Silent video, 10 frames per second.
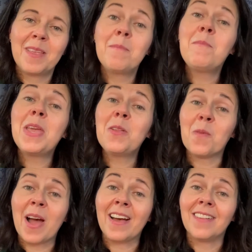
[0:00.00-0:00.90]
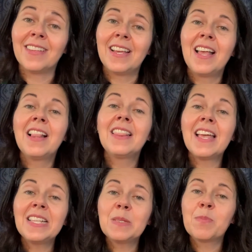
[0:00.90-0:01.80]
Meanwhile,
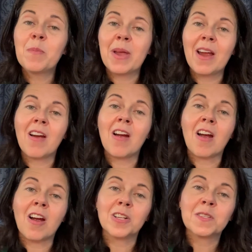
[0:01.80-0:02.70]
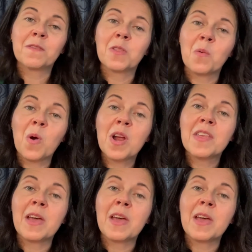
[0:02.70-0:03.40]
let's prepare our hearts for the work